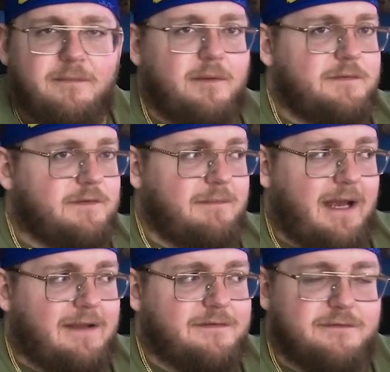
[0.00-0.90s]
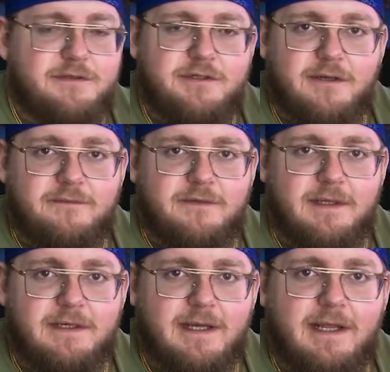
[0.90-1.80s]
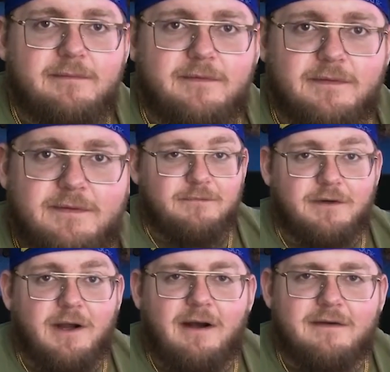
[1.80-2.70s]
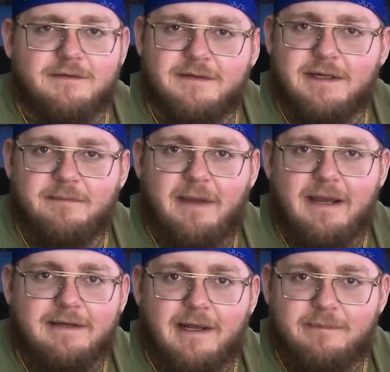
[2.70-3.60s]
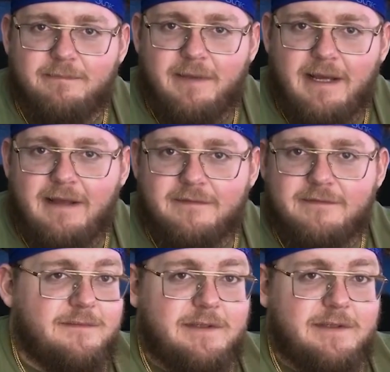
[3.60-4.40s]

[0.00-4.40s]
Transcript: what was the massive shift that enabled for Congress to get a PACT Act passed?